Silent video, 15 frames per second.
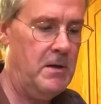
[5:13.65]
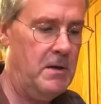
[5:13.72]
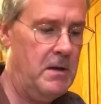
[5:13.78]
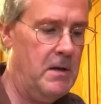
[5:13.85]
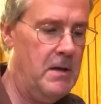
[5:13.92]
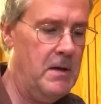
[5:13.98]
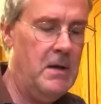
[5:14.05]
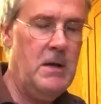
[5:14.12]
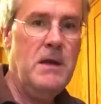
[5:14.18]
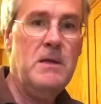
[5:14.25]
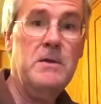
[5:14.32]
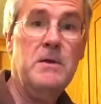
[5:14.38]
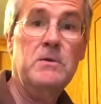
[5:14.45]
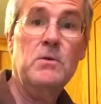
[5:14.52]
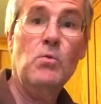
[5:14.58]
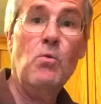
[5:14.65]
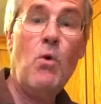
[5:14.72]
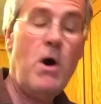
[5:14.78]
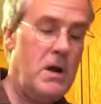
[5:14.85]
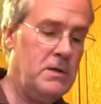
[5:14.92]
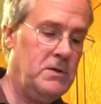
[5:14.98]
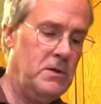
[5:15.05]
And then you
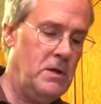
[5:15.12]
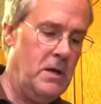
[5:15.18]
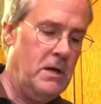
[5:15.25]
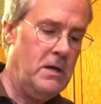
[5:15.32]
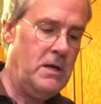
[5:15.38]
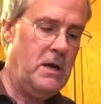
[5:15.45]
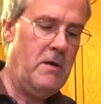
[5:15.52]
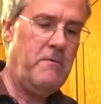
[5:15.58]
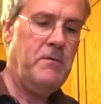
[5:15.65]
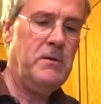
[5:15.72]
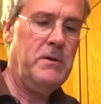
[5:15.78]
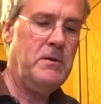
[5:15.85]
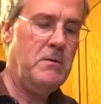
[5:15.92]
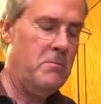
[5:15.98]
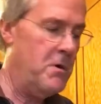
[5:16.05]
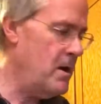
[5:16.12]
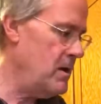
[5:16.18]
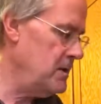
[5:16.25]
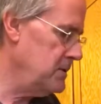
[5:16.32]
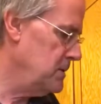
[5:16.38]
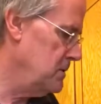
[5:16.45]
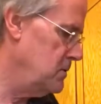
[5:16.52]
wash carefully the
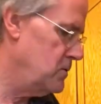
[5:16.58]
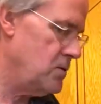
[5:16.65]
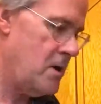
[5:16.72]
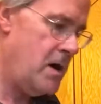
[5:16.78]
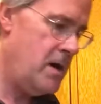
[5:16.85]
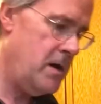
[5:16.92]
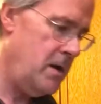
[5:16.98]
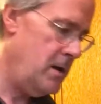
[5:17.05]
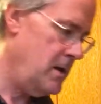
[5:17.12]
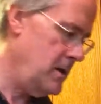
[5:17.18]
balls and dry.